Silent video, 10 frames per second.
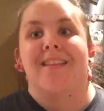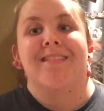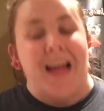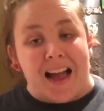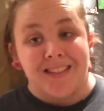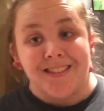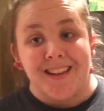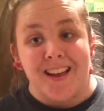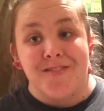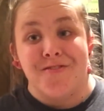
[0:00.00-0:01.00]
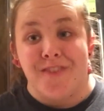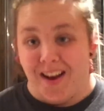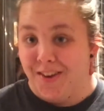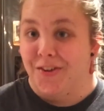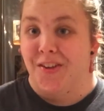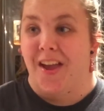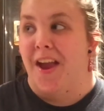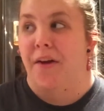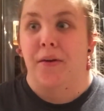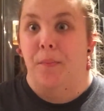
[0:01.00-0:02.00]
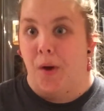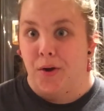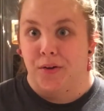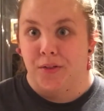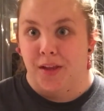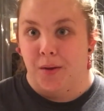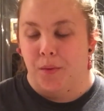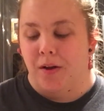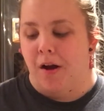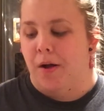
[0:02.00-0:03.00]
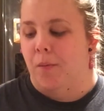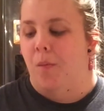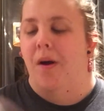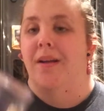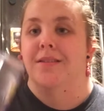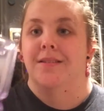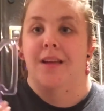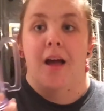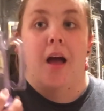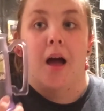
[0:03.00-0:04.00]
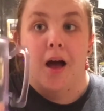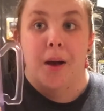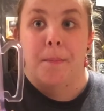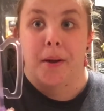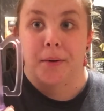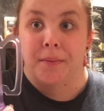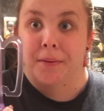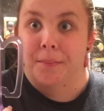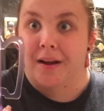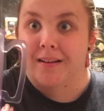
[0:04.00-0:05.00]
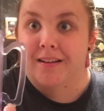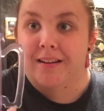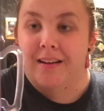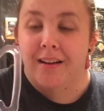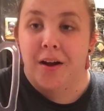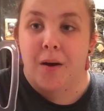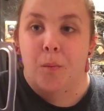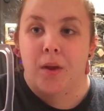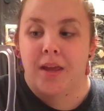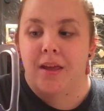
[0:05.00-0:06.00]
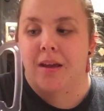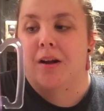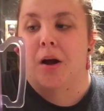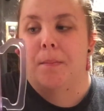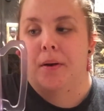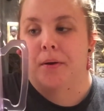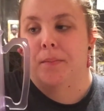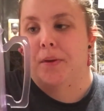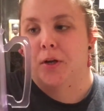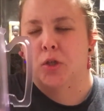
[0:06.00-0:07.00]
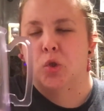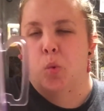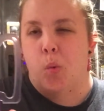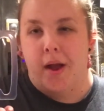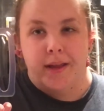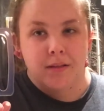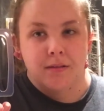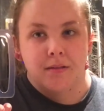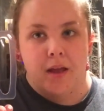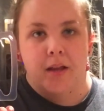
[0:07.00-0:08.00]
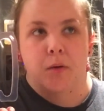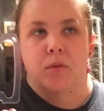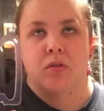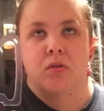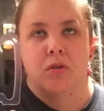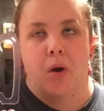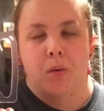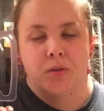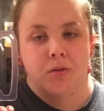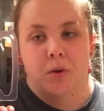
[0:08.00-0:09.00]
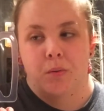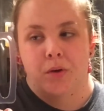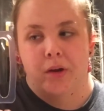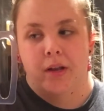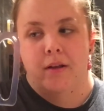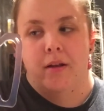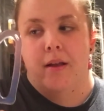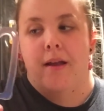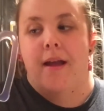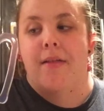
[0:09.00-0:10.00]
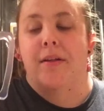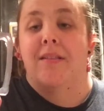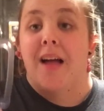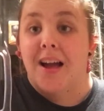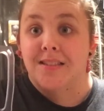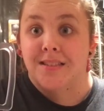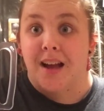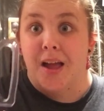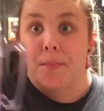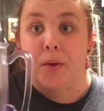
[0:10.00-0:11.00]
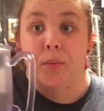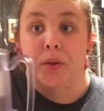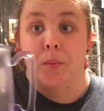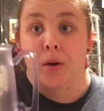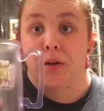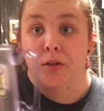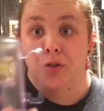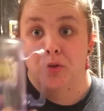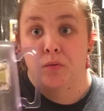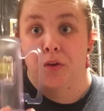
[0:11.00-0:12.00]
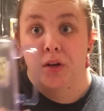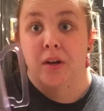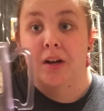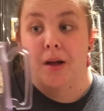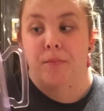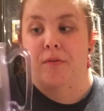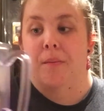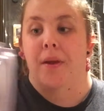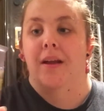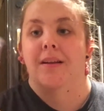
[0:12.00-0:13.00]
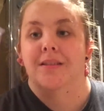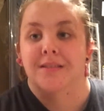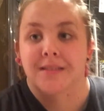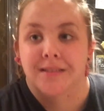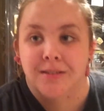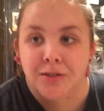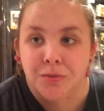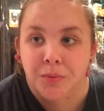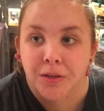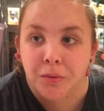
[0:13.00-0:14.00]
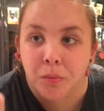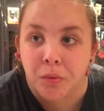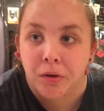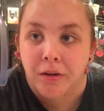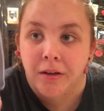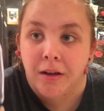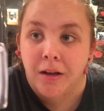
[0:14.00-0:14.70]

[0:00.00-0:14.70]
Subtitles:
Last and final Harry Potter thing we got was a Butterbeer mug. We got Butterbeer twice and it was so, so good. And the last time I really wanted a souvenir cup from it because this is just really cool.